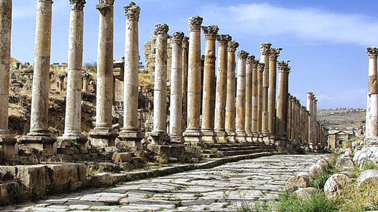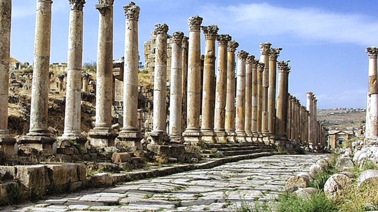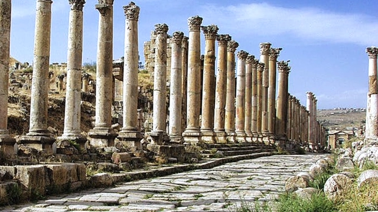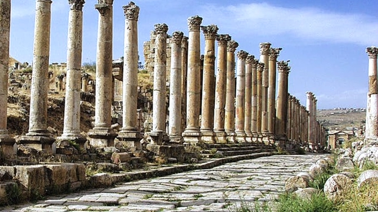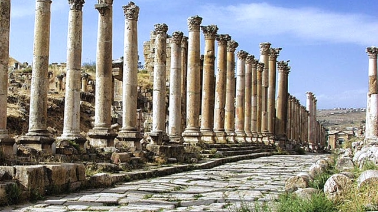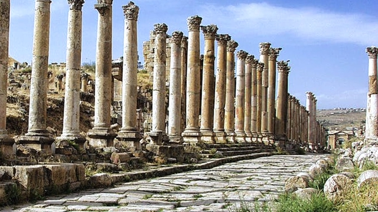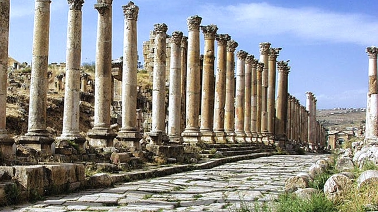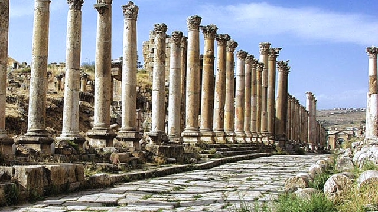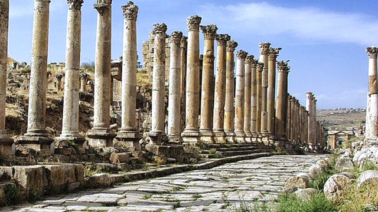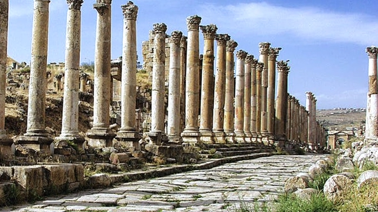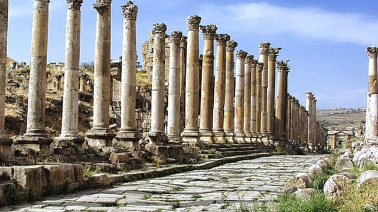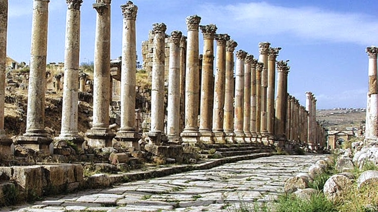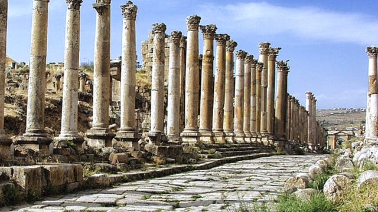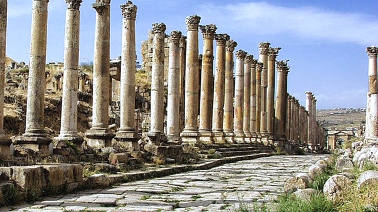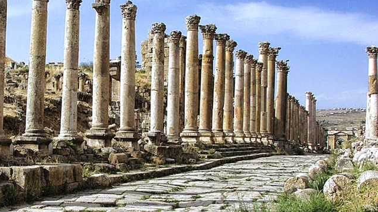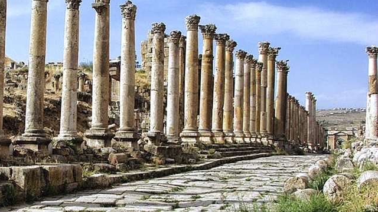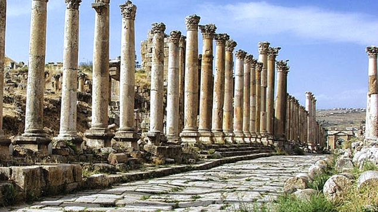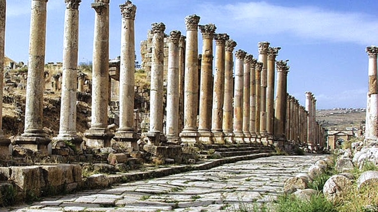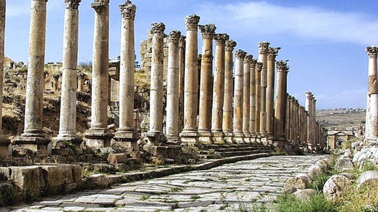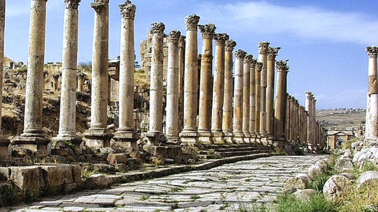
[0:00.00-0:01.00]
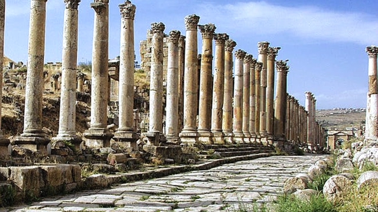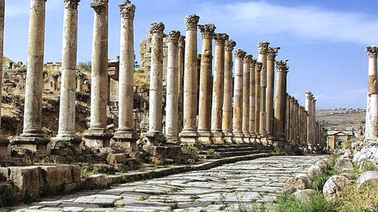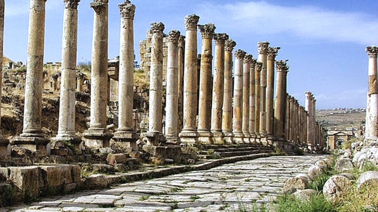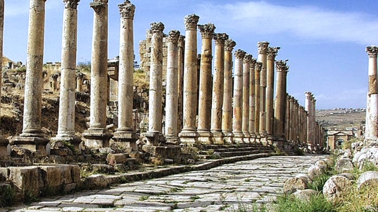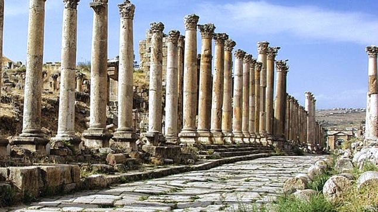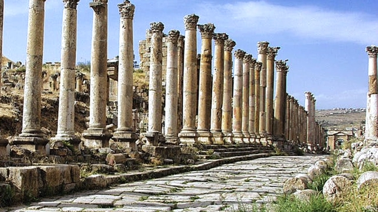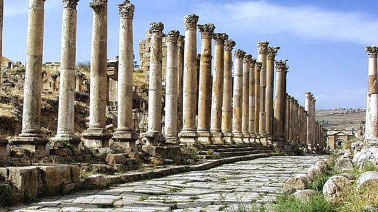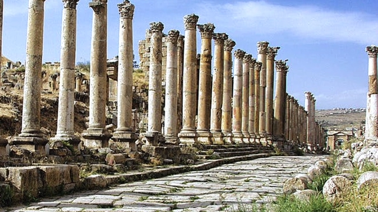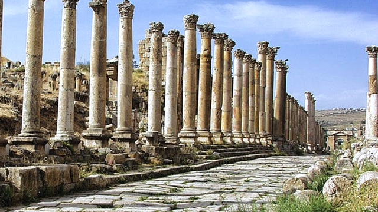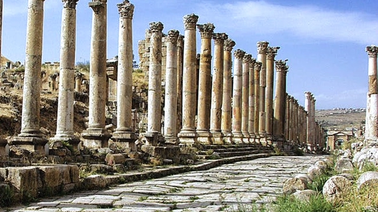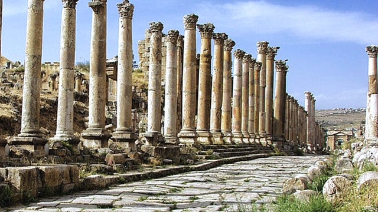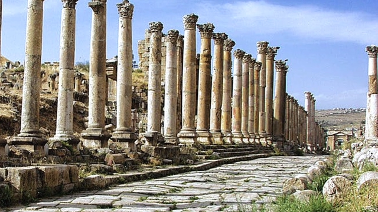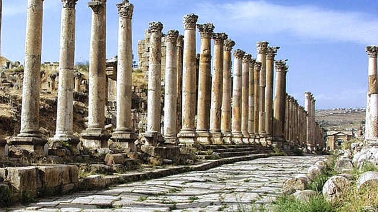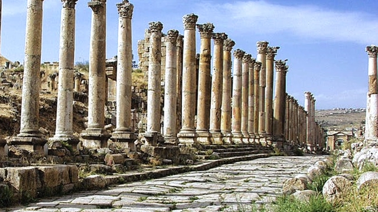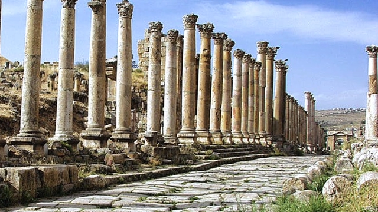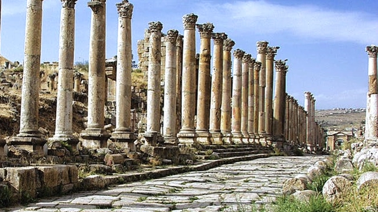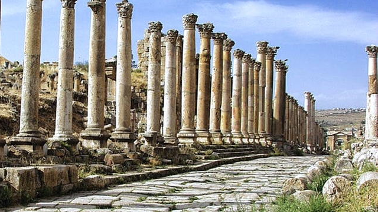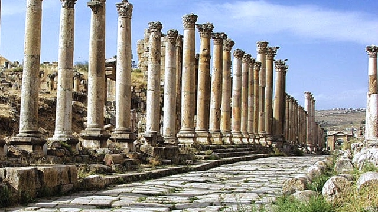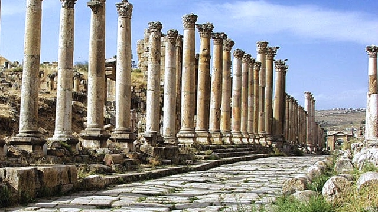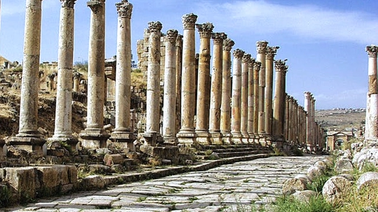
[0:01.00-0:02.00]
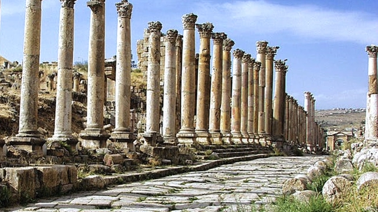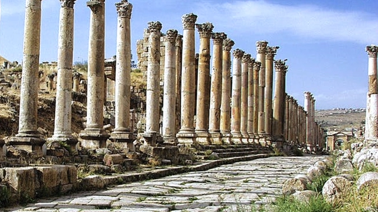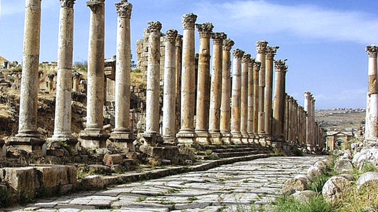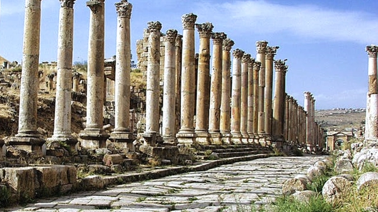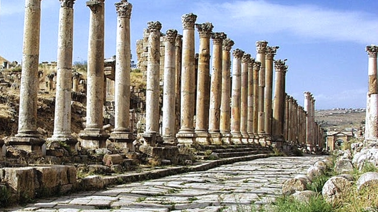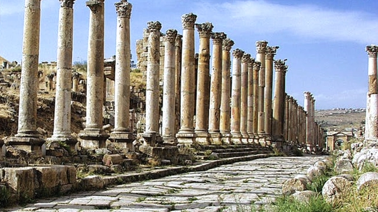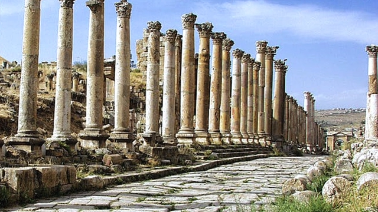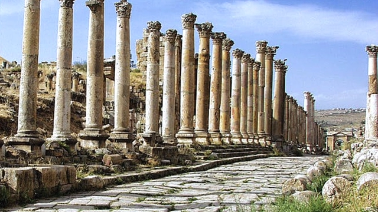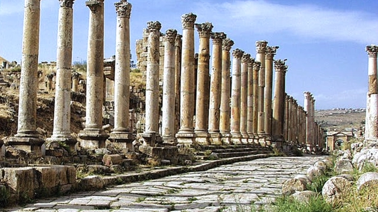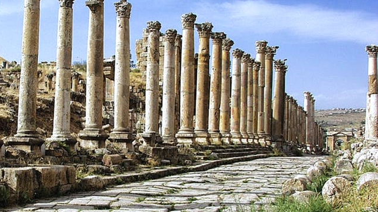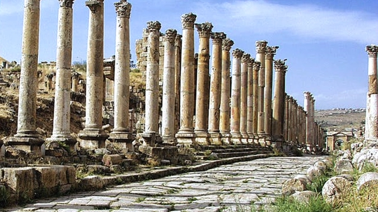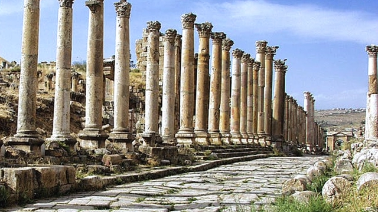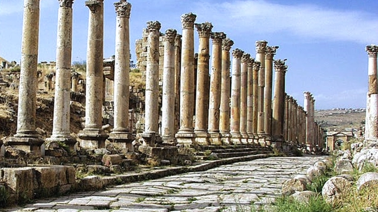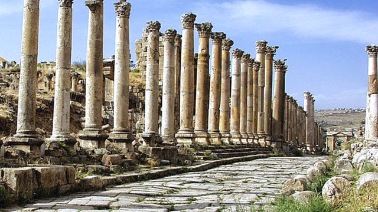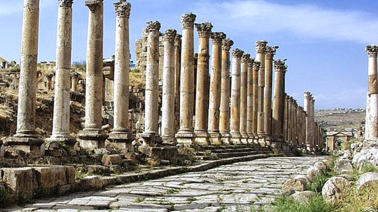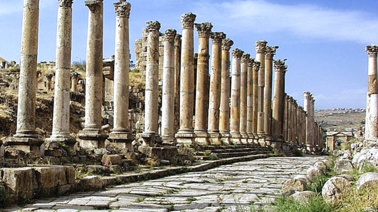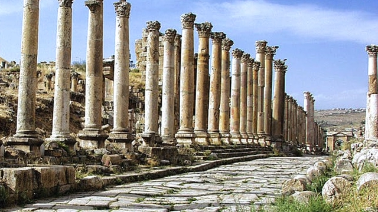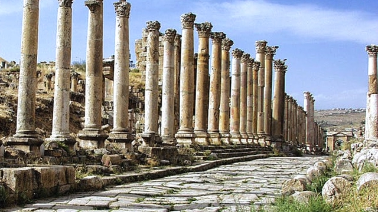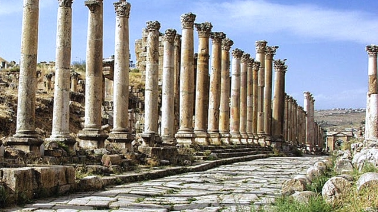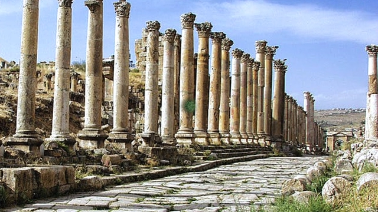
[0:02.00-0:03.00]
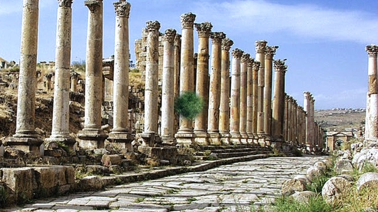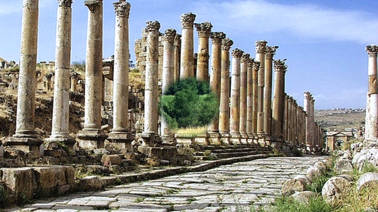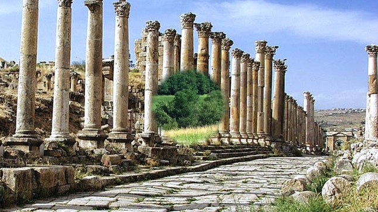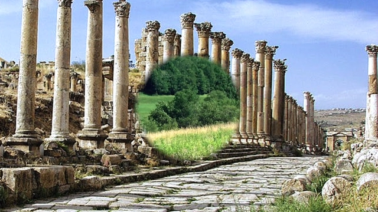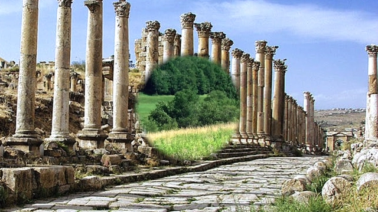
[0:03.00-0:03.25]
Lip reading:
No face is visible, so there are no lips to read.